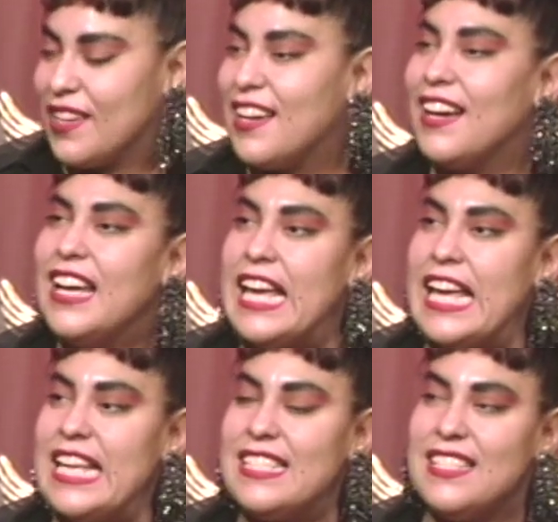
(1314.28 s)
Yeah.
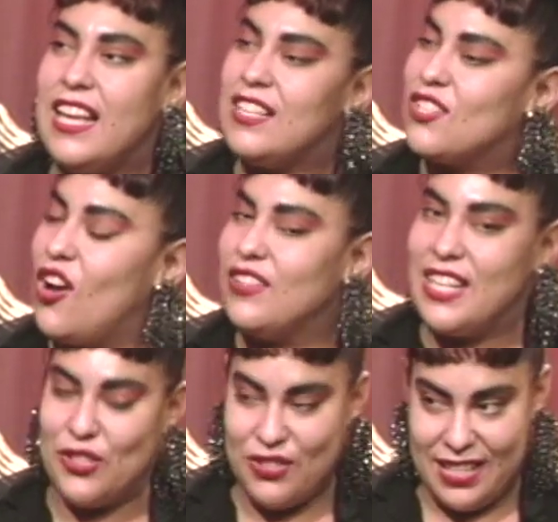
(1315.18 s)
It's, it's called
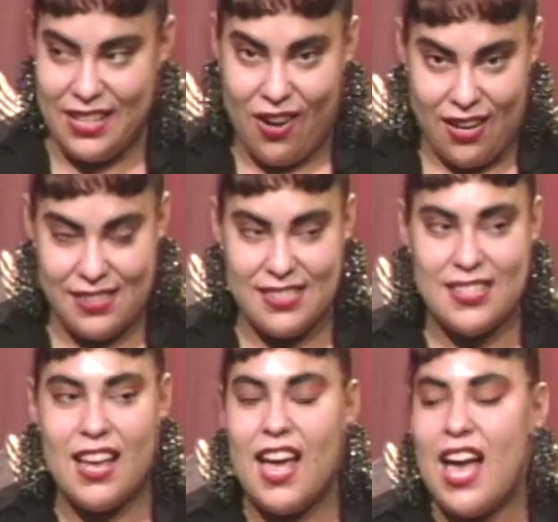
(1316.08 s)
Inner City Arts,
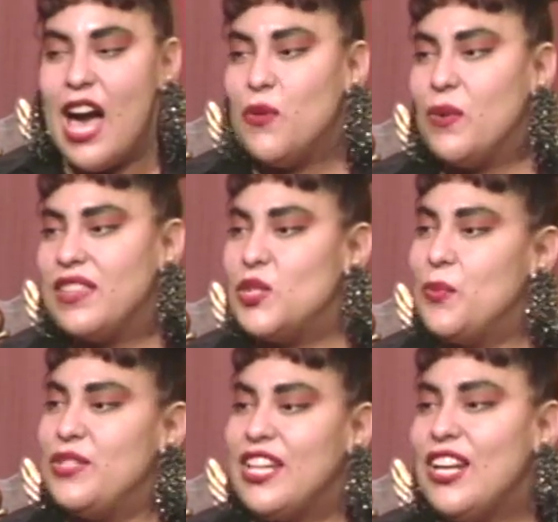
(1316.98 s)
and what this
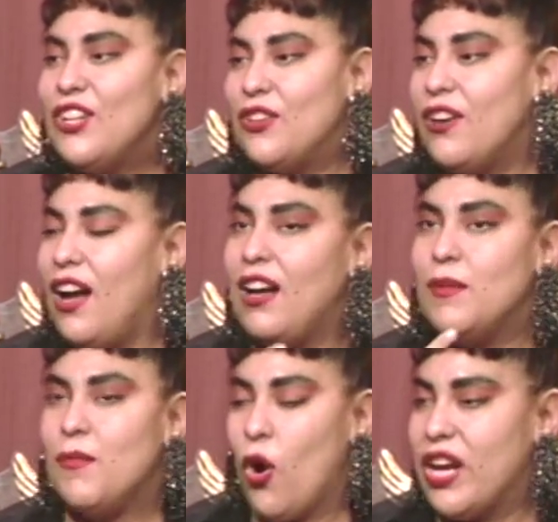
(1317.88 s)
particular
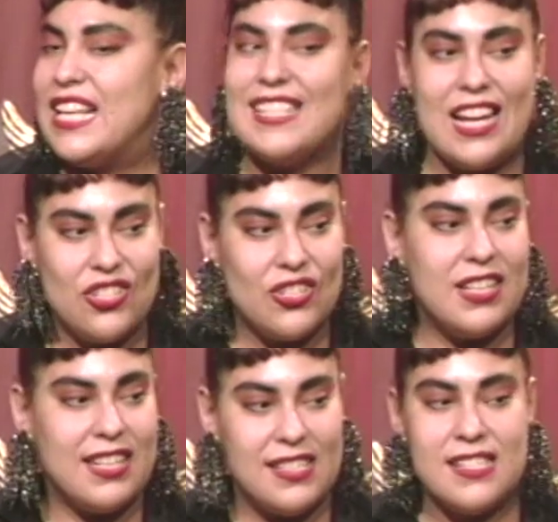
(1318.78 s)
um, organization
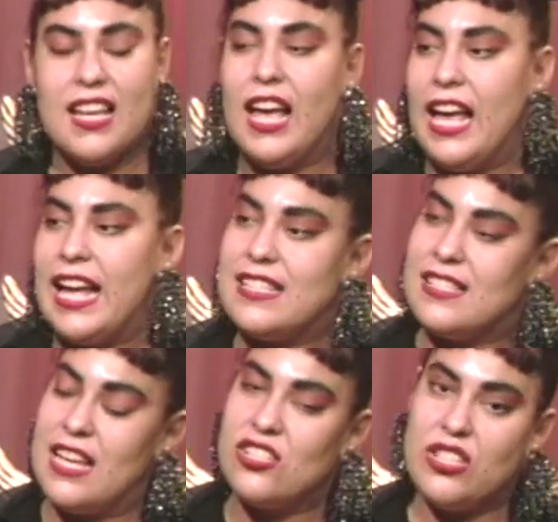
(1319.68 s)
is, it's
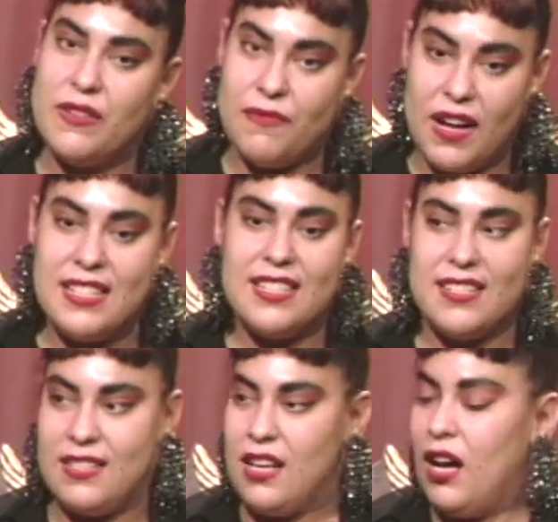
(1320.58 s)
essentially
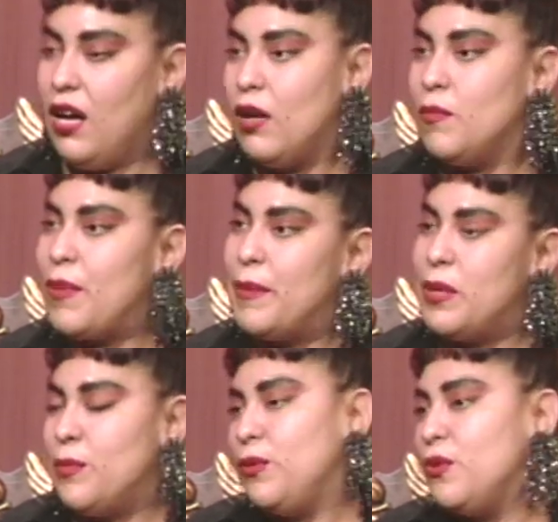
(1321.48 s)
funded uh, by
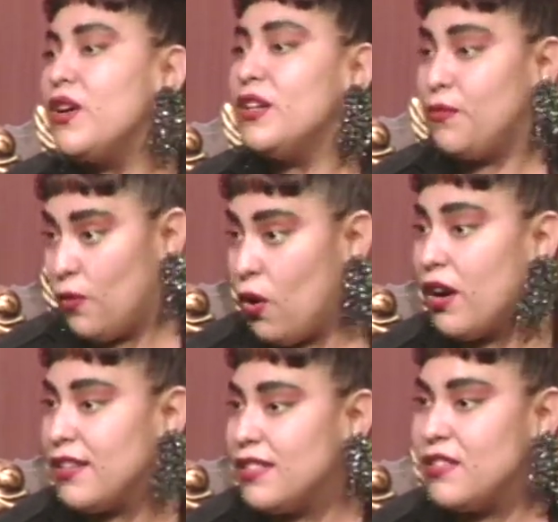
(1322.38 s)
people who can
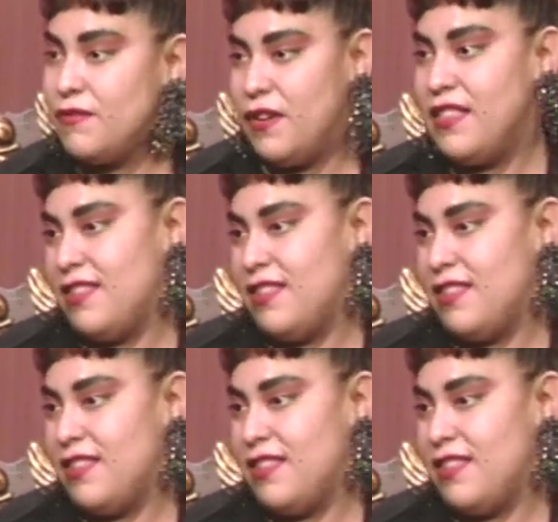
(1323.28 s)
afford to fund